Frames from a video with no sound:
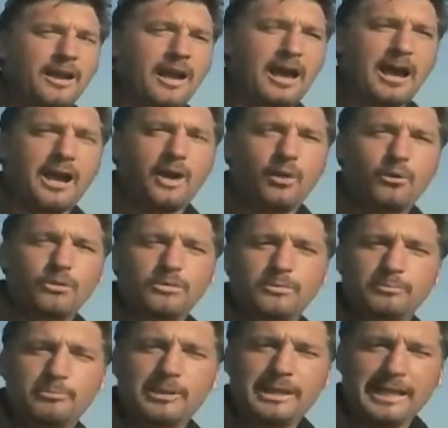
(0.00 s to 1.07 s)
How
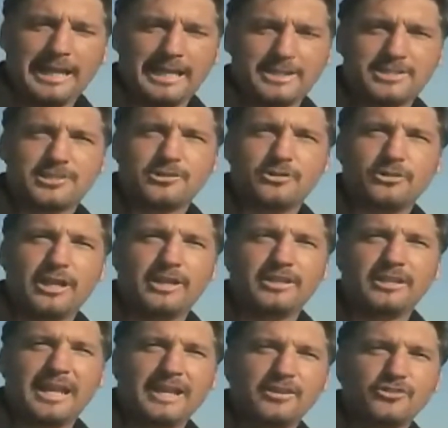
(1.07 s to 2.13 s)
plants turn that
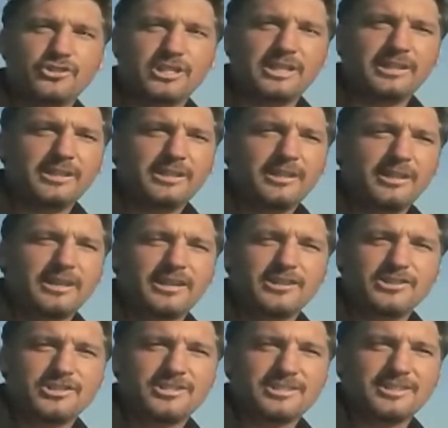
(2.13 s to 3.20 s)
into energy
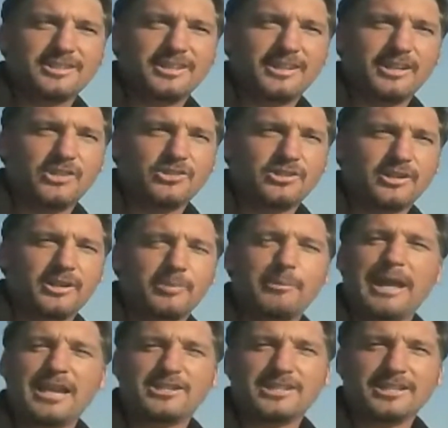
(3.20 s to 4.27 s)
is, is an
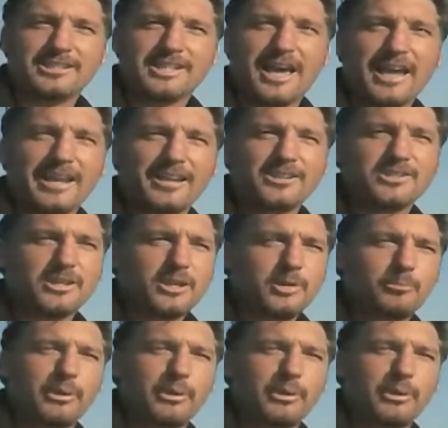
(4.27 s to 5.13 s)
amazing science.